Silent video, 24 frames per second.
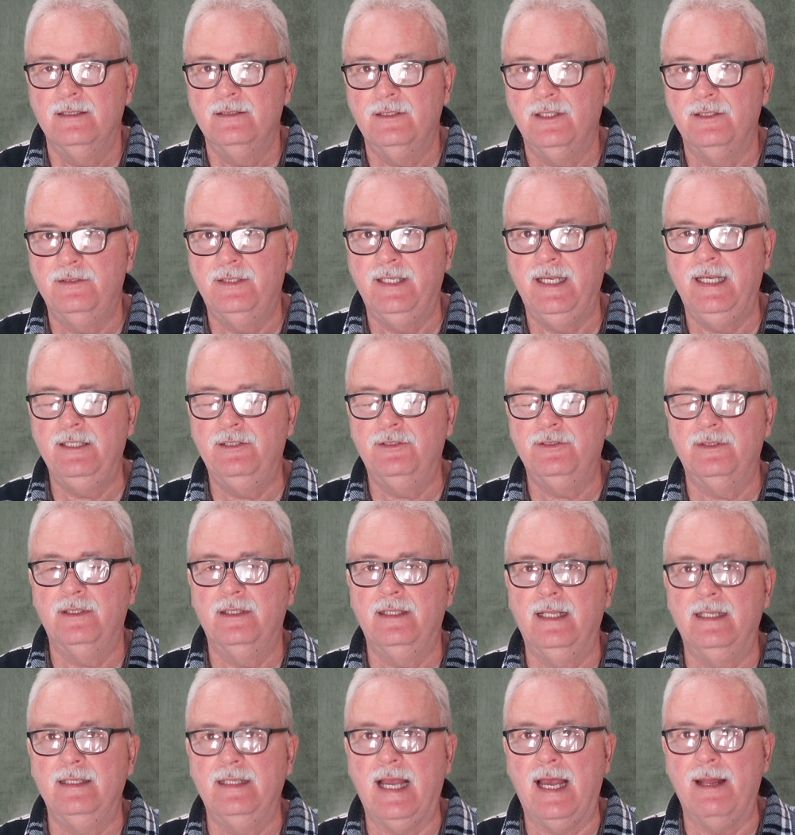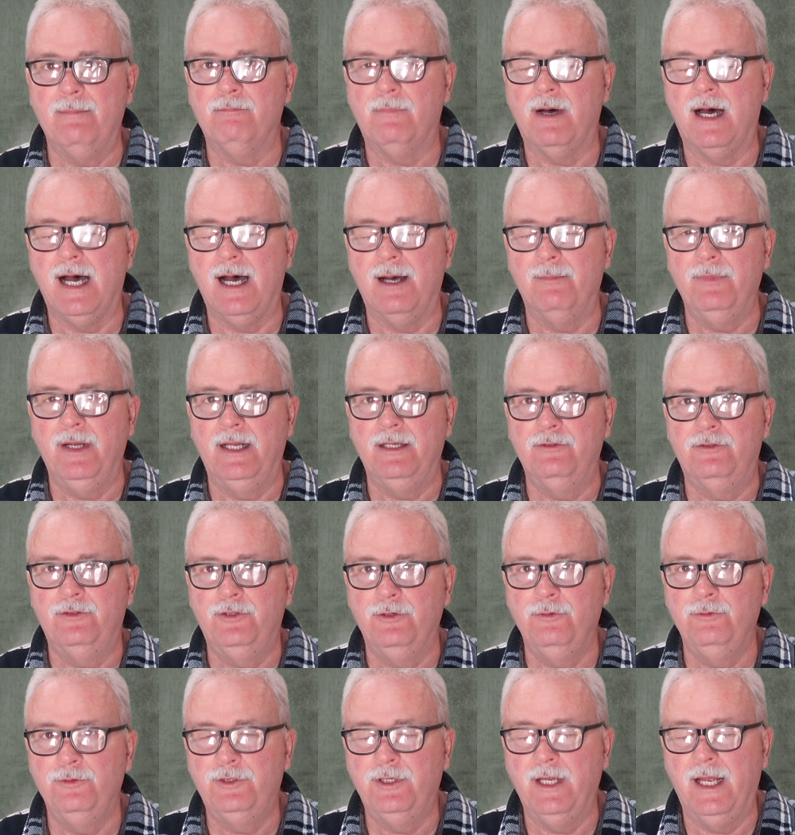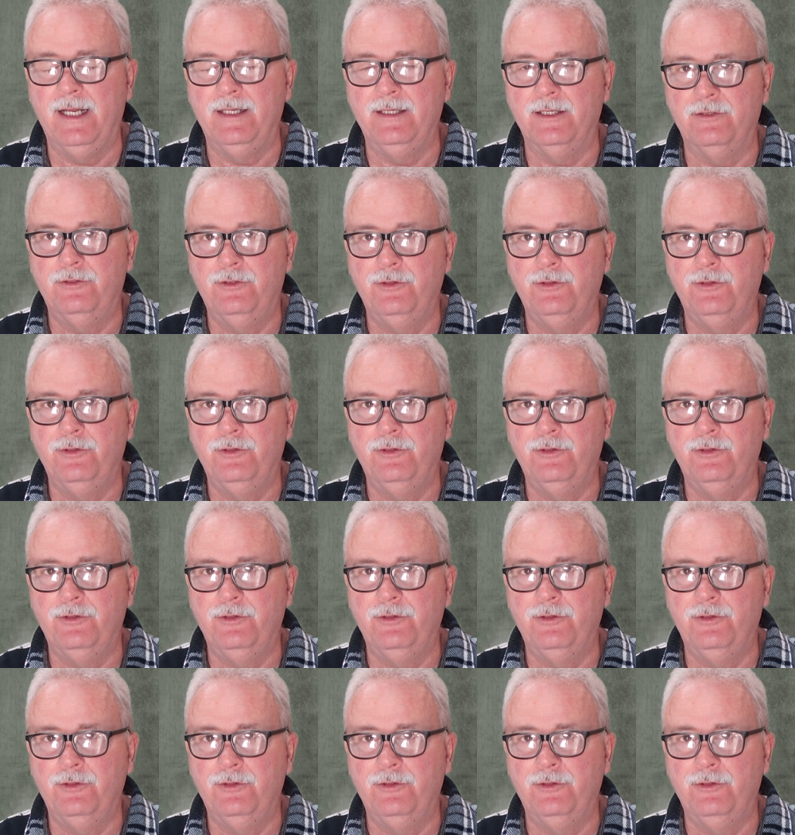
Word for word: to teach th- that mom and two ch- and the